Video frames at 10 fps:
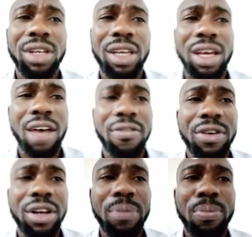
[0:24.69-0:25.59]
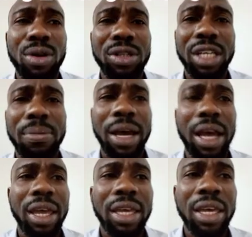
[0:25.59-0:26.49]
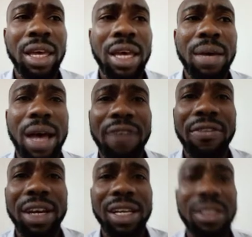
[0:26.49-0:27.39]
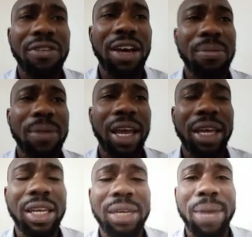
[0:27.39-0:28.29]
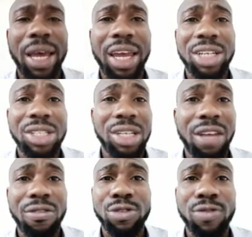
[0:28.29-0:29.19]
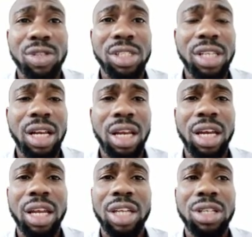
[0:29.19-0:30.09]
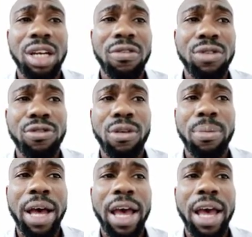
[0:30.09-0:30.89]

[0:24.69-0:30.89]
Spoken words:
I've already plotted I've identified my entry levels for sell and entry levels for buy.